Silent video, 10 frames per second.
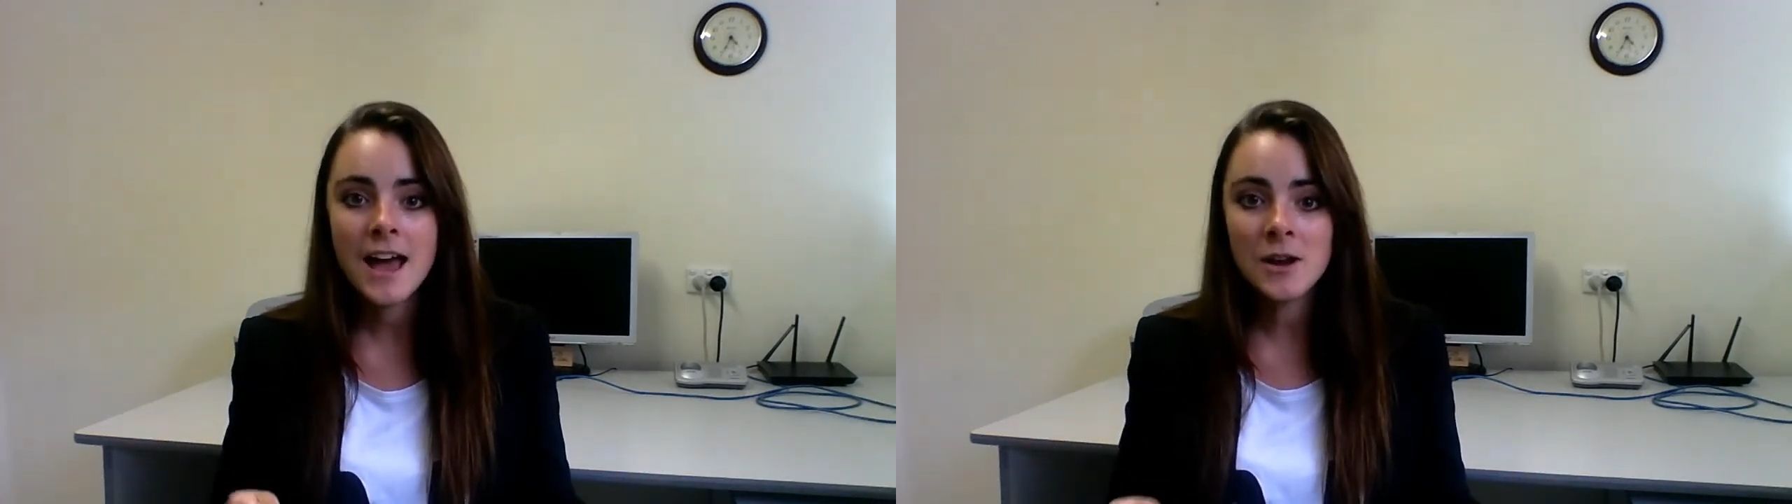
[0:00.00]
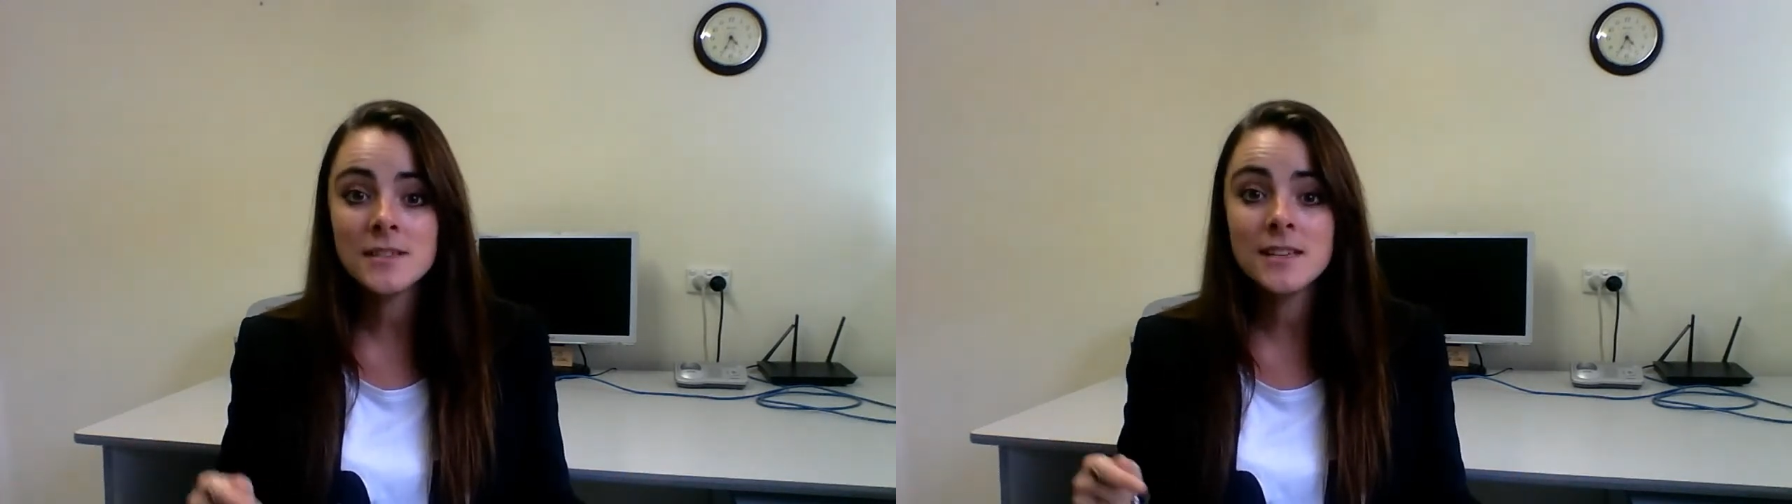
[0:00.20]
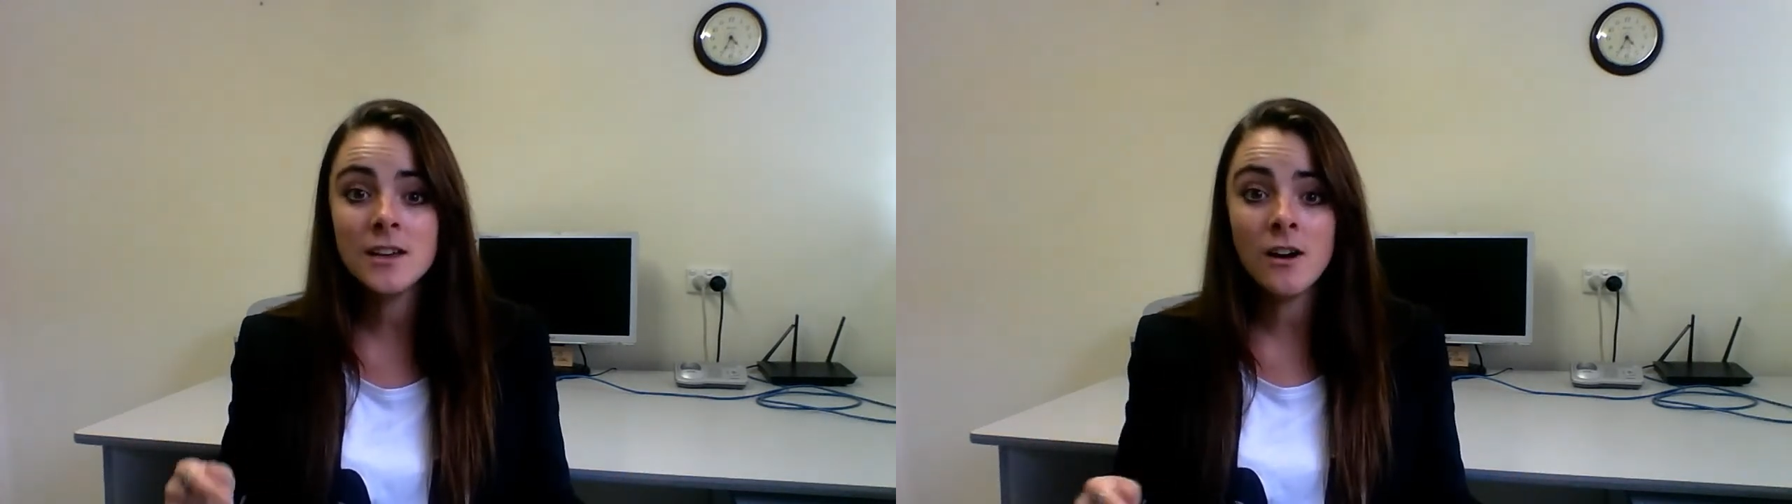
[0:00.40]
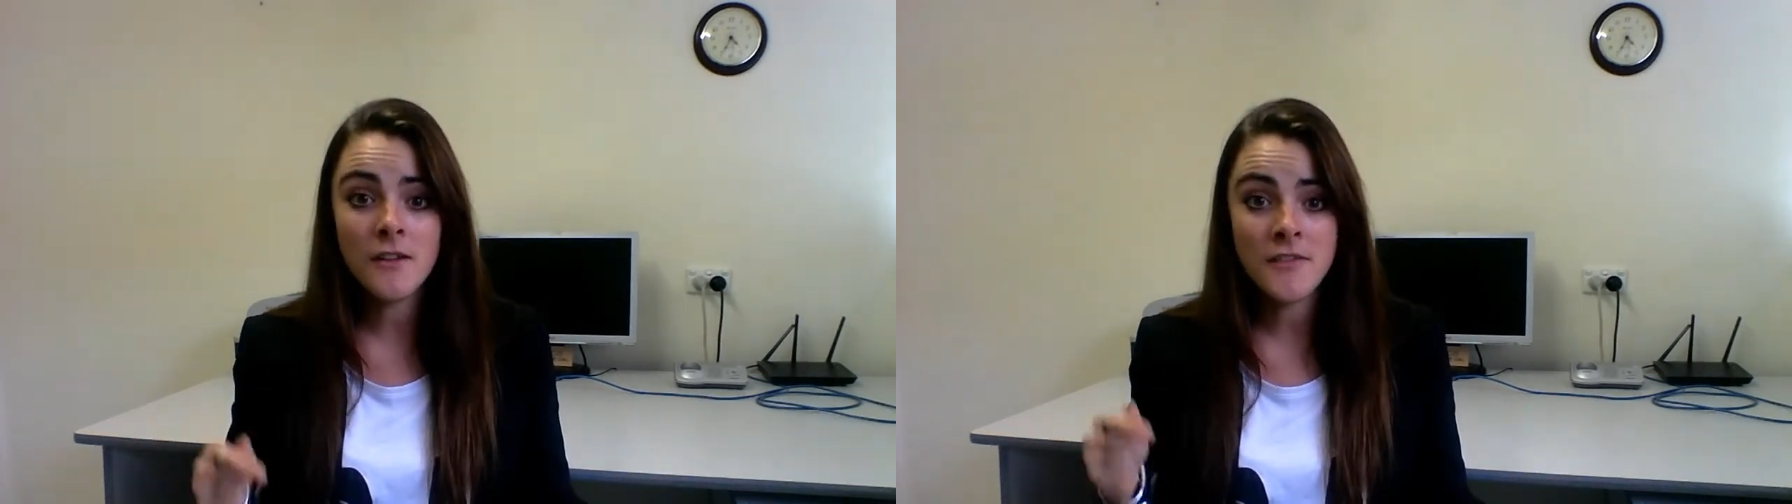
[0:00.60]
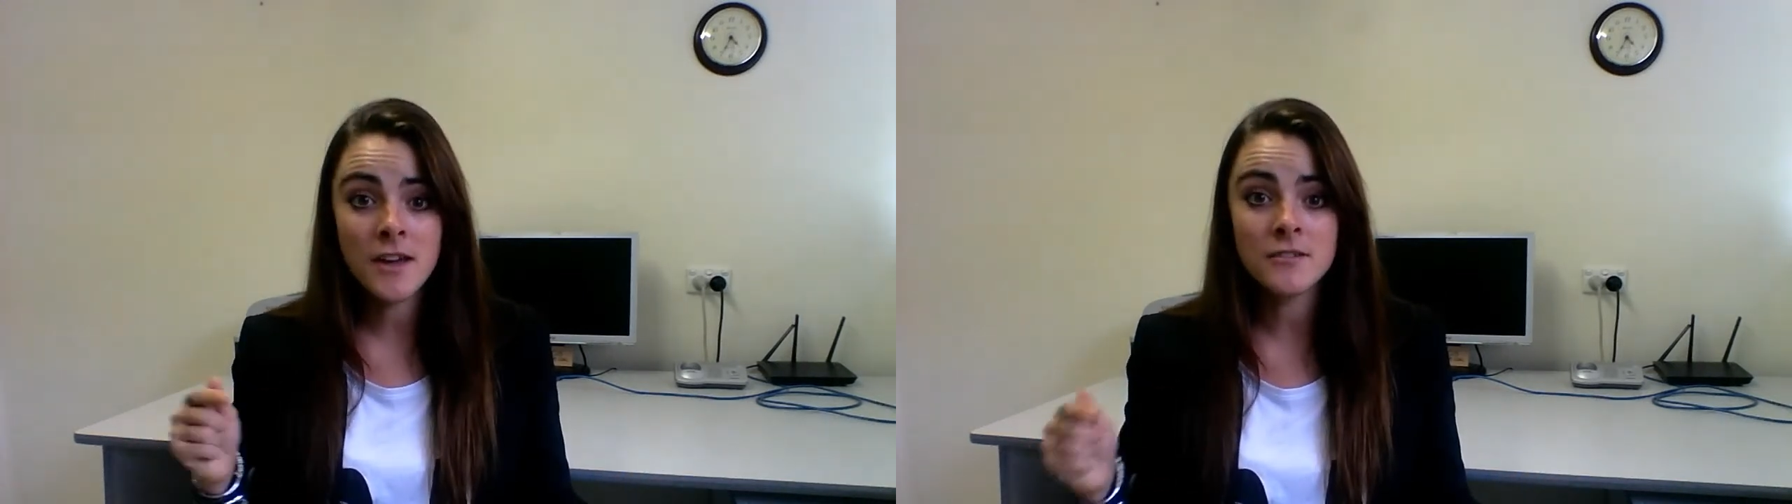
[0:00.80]
and I'll see y'all
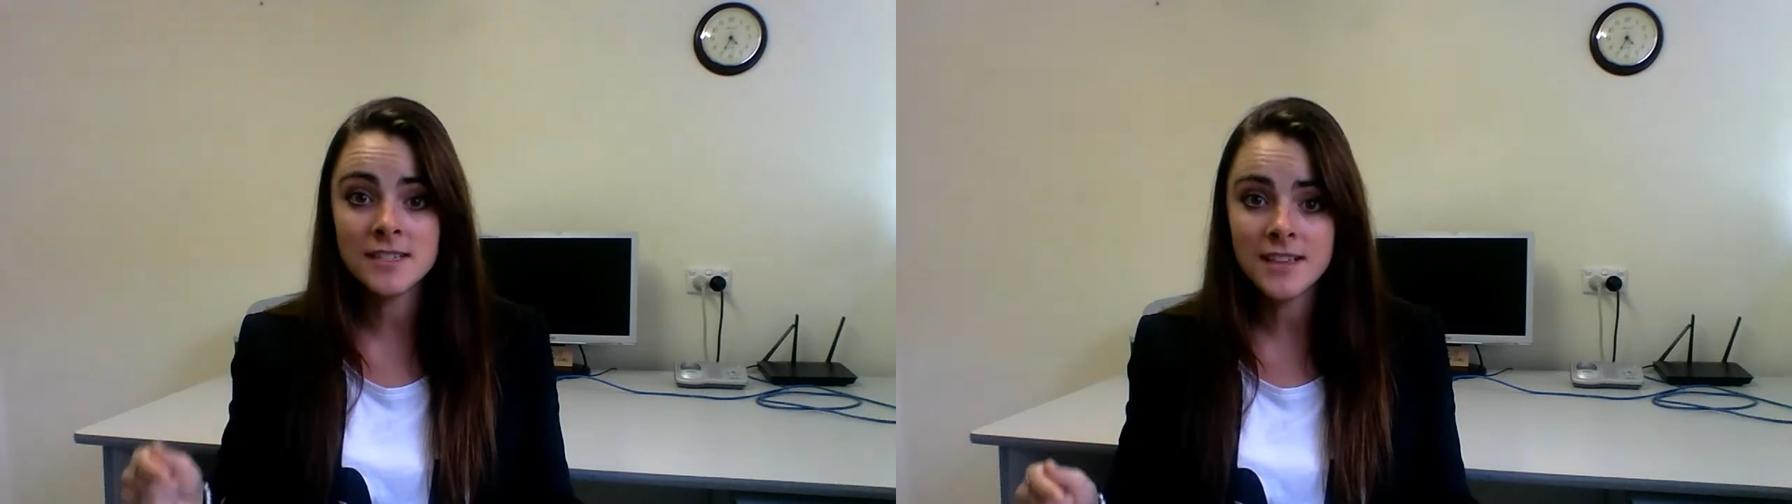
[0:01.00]
on the other